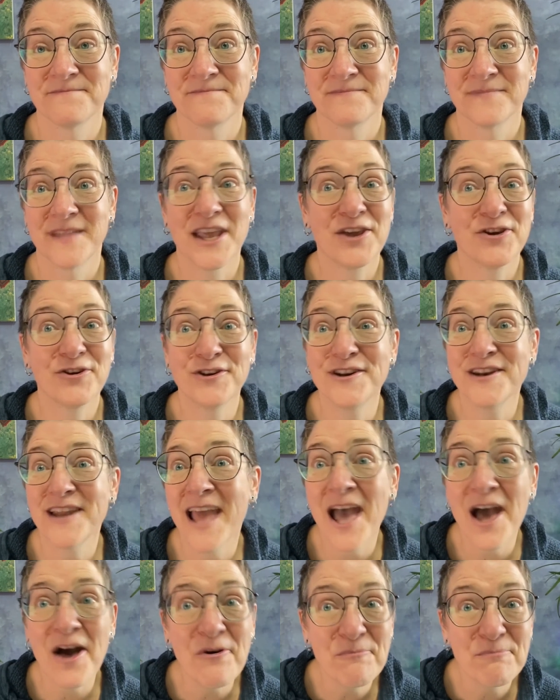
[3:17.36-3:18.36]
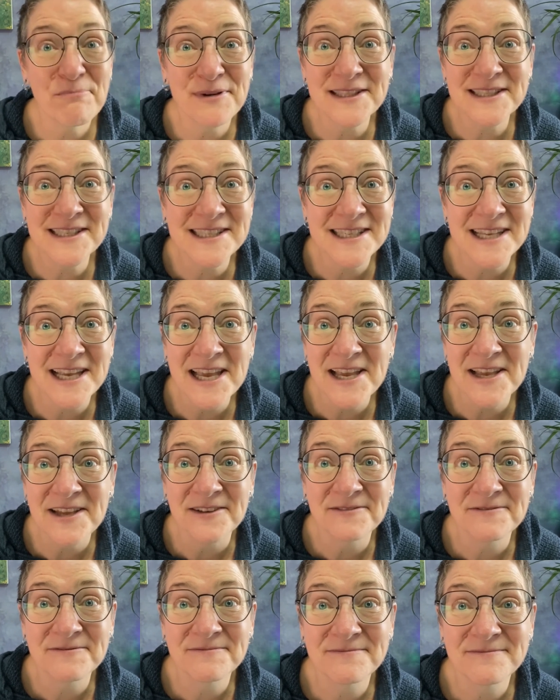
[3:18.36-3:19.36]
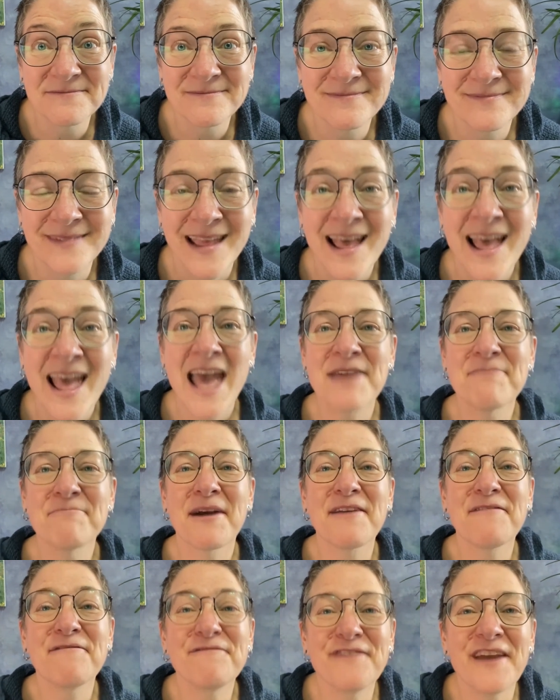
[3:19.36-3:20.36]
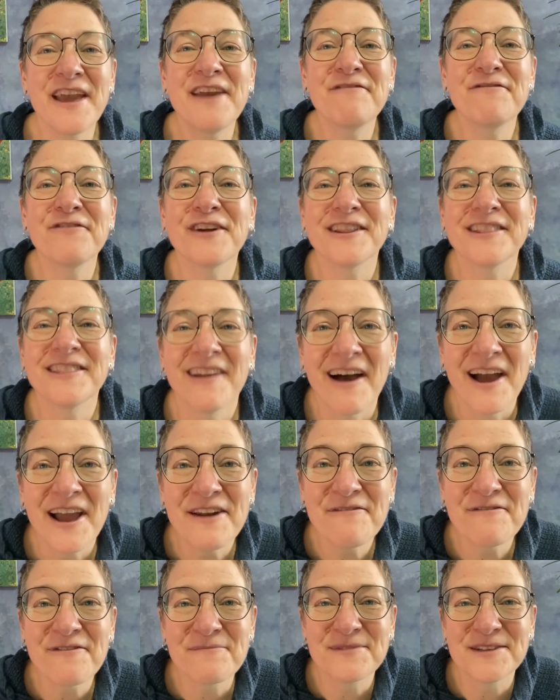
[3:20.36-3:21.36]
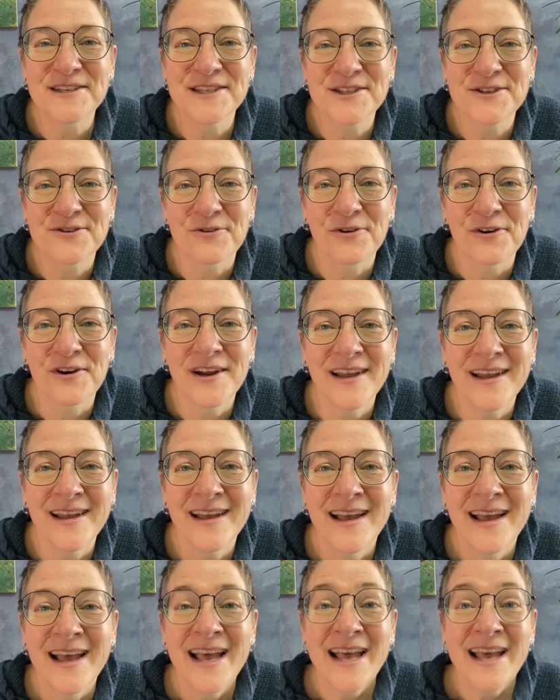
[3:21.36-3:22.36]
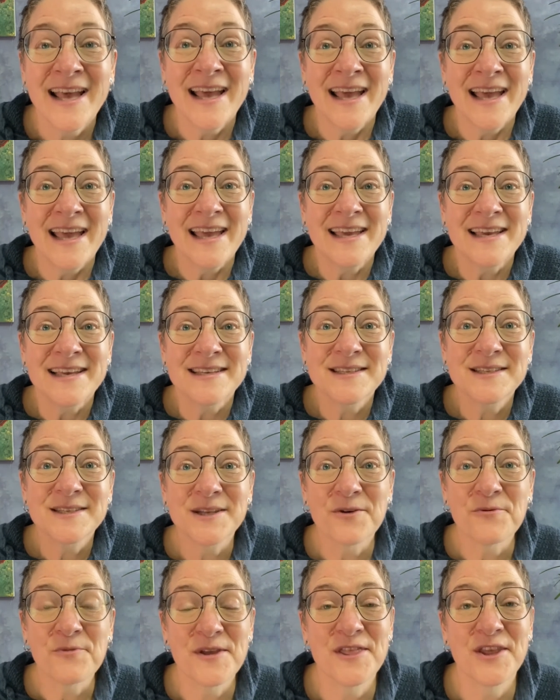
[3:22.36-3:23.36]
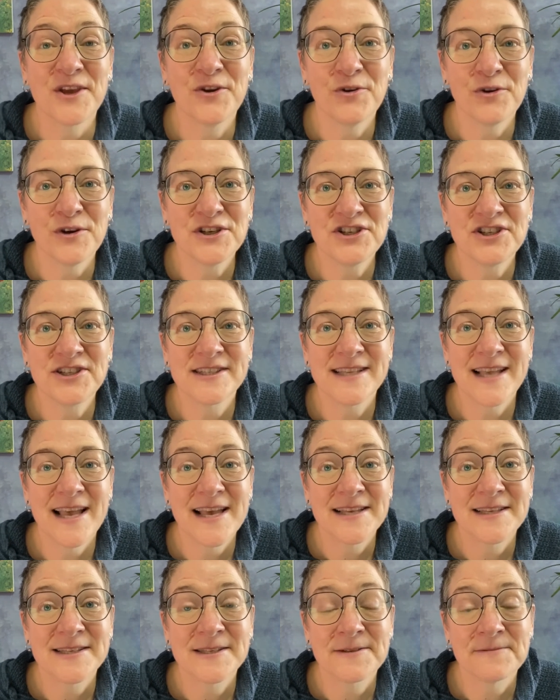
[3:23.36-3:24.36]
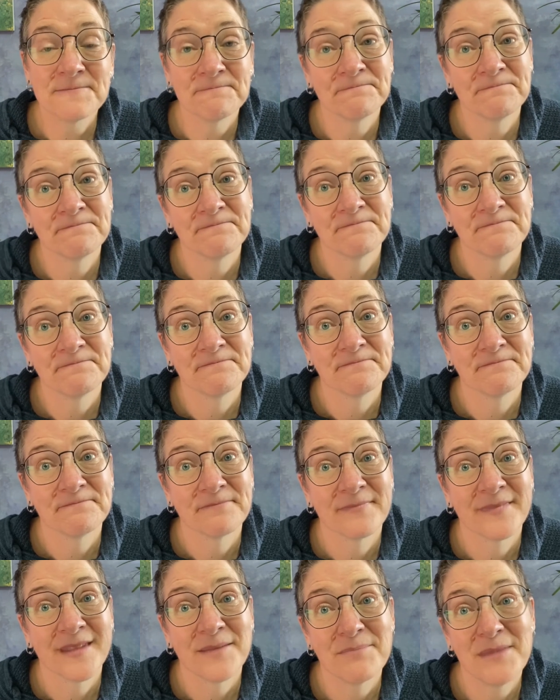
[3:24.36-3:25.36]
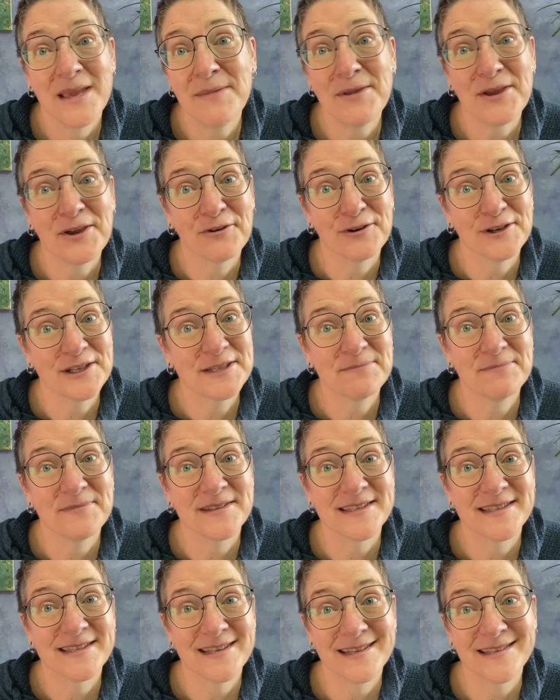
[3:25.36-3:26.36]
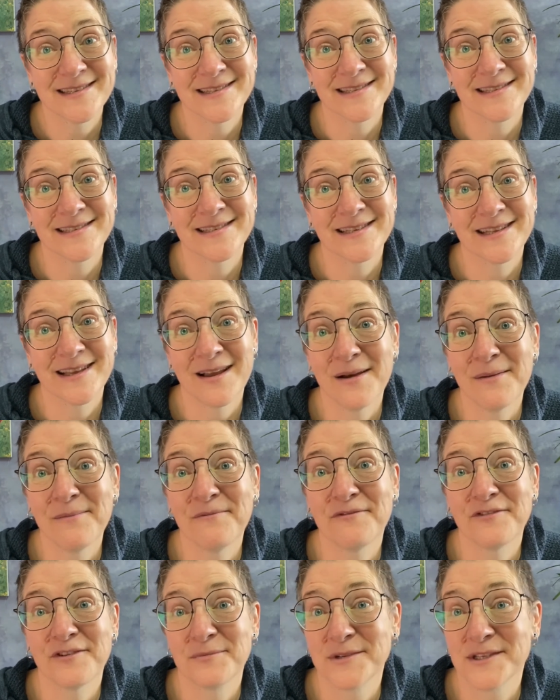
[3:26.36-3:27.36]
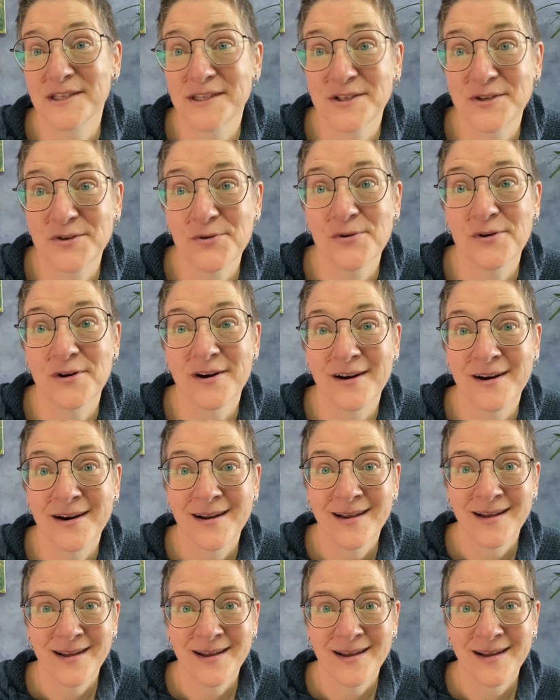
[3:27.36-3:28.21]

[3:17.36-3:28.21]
They couldn't help but sing. And my favorite line from the story is when the Grinch says, "Maybe Christmas doesn't come from a store.